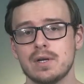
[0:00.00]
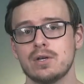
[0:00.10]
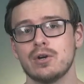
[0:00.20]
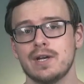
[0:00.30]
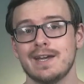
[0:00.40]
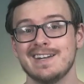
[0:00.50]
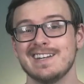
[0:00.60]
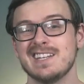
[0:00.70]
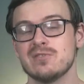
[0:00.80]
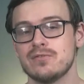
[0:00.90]
going to go ahead and
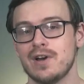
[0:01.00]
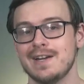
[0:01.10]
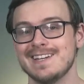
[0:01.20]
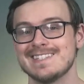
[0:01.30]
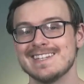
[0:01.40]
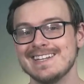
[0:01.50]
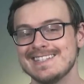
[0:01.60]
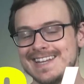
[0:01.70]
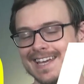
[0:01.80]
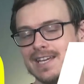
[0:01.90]
give finance a
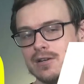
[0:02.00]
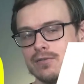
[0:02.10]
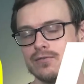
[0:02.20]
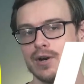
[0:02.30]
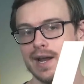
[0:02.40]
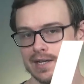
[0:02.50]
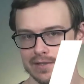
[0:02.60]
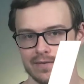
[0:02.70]
10 for X